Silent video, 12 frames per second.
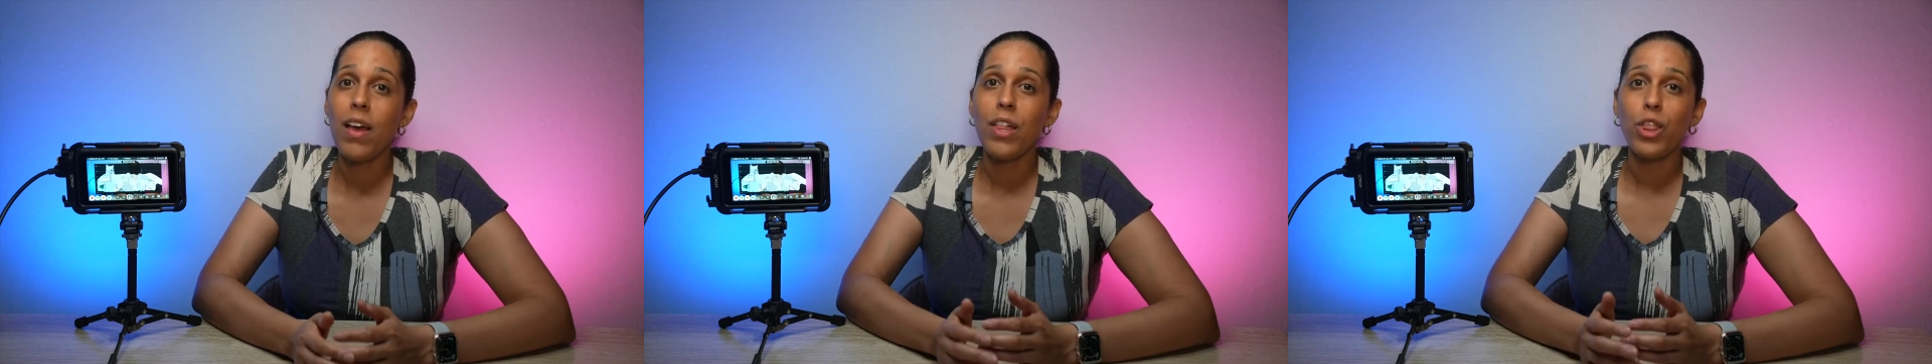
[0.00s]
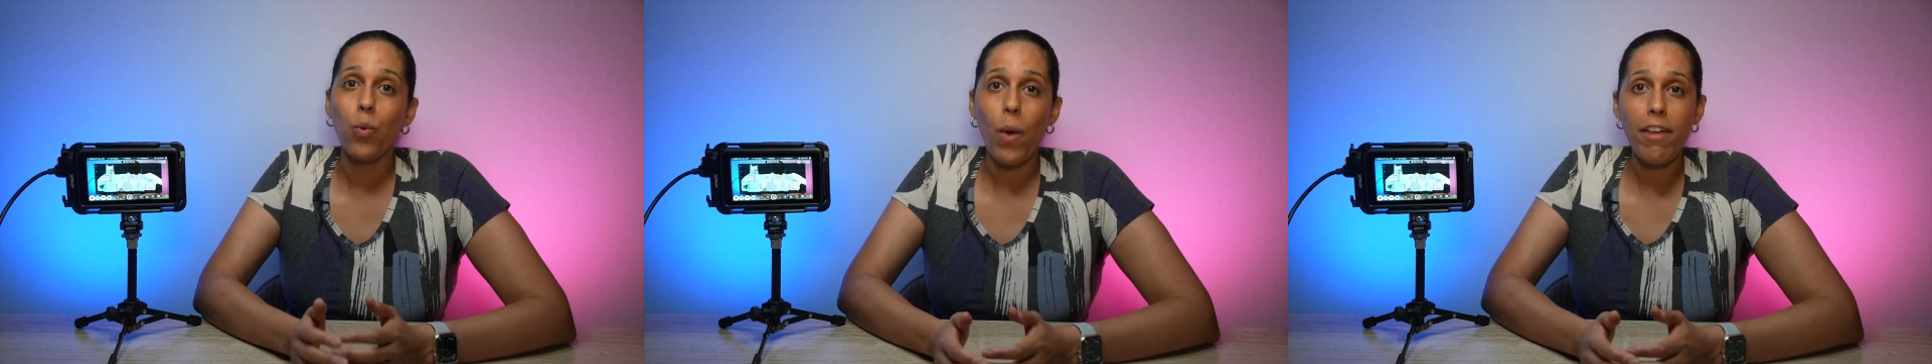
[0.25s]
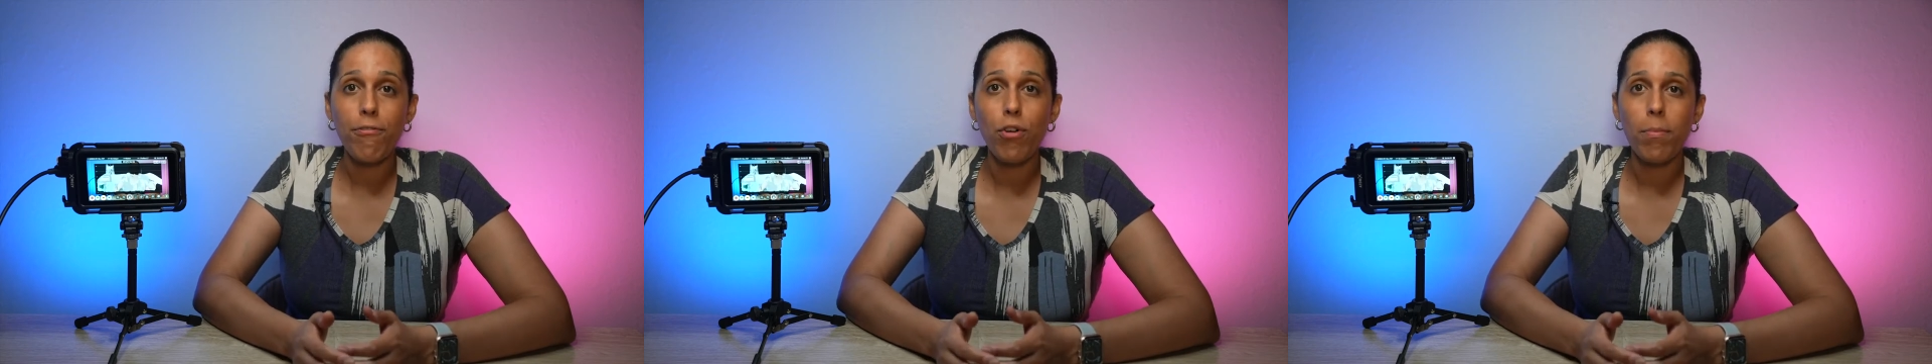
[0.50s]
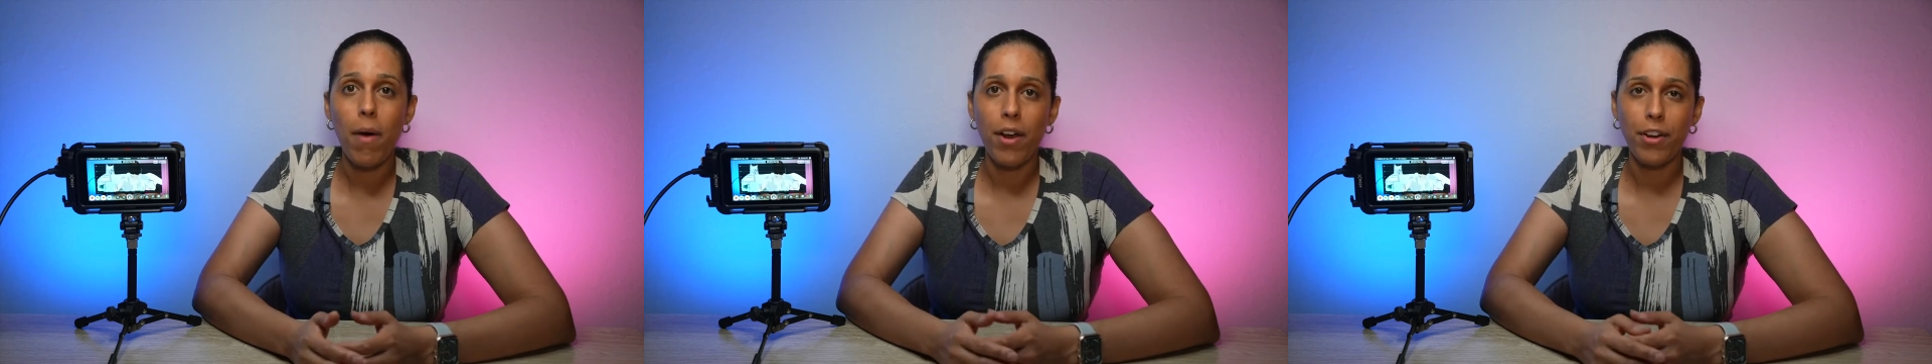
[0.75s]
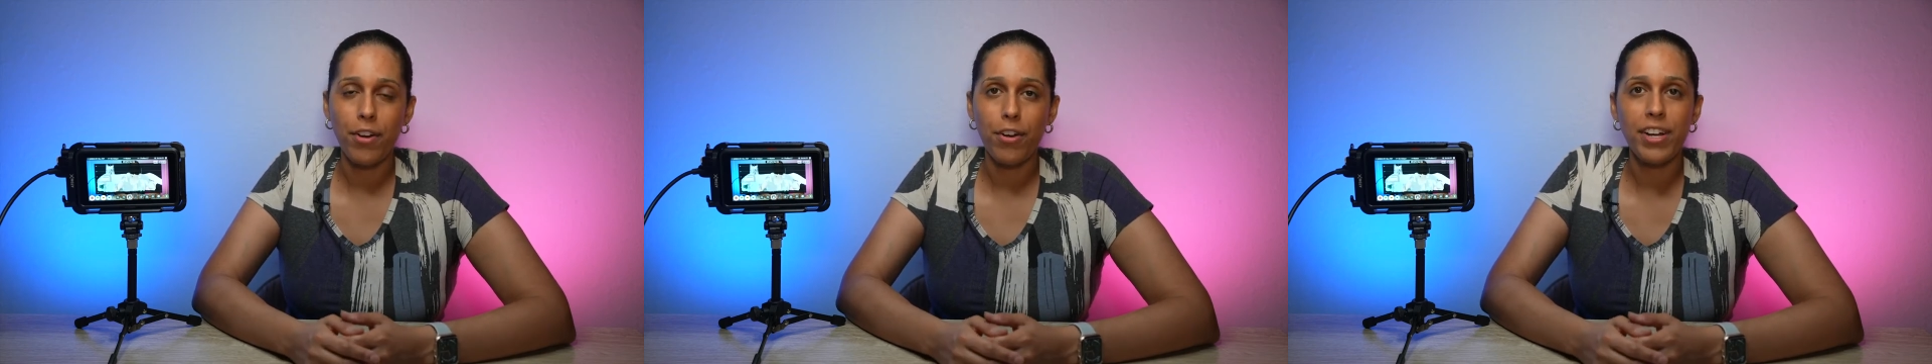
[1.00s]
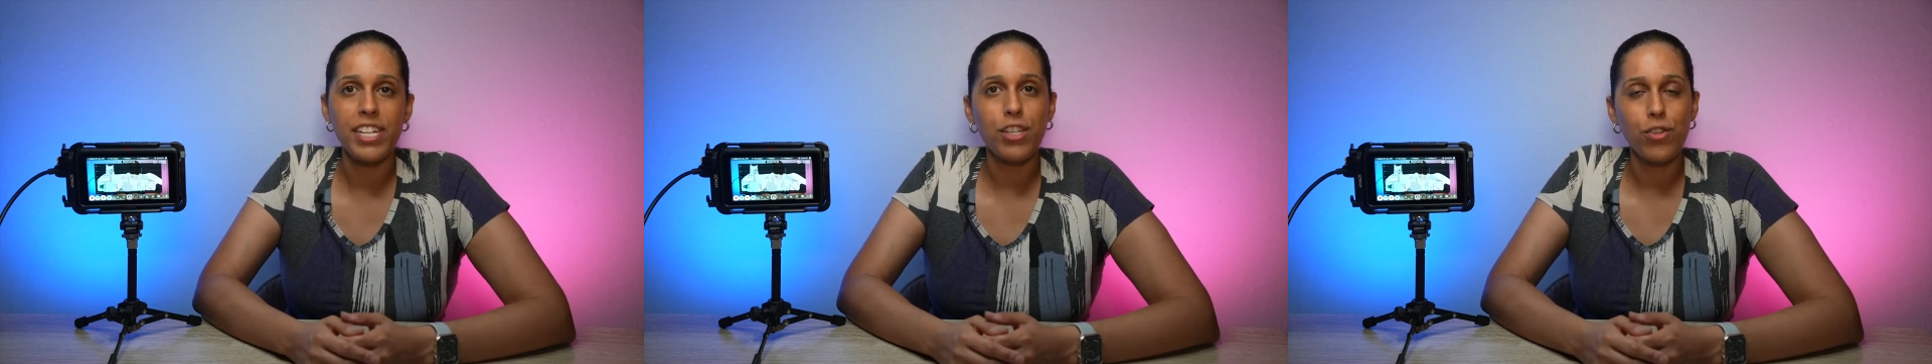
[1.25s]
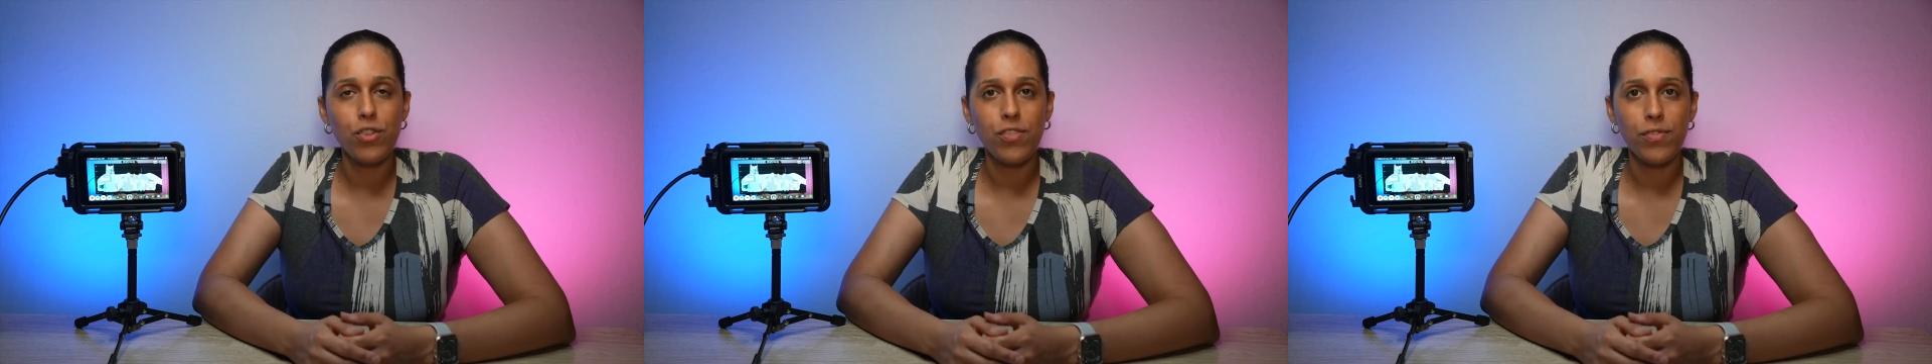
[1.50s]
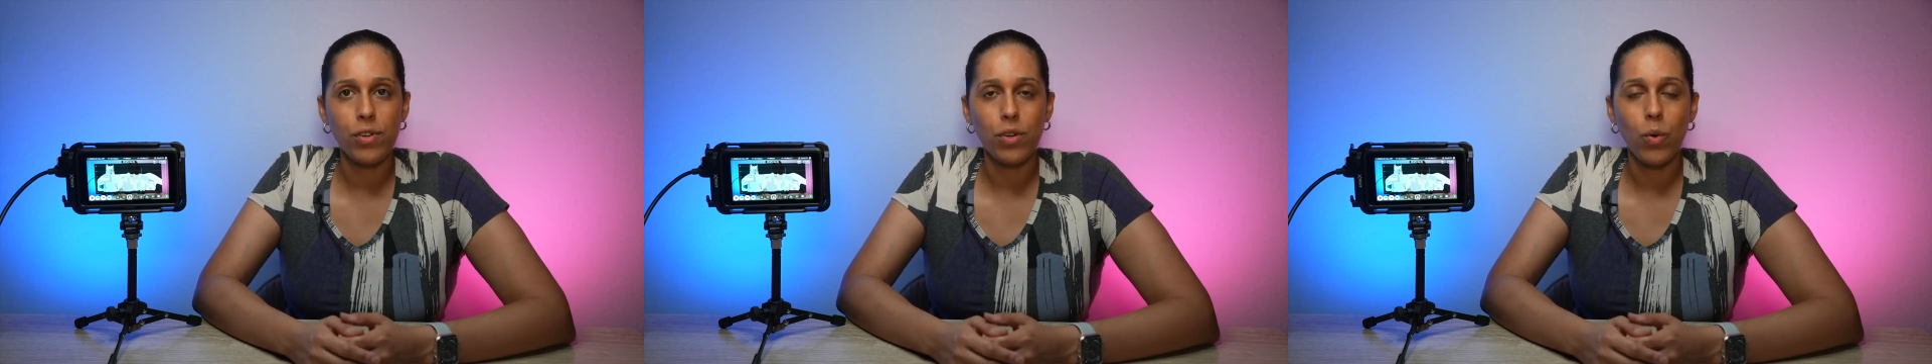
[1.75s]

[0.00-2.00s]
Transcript: The waveform monitor is useful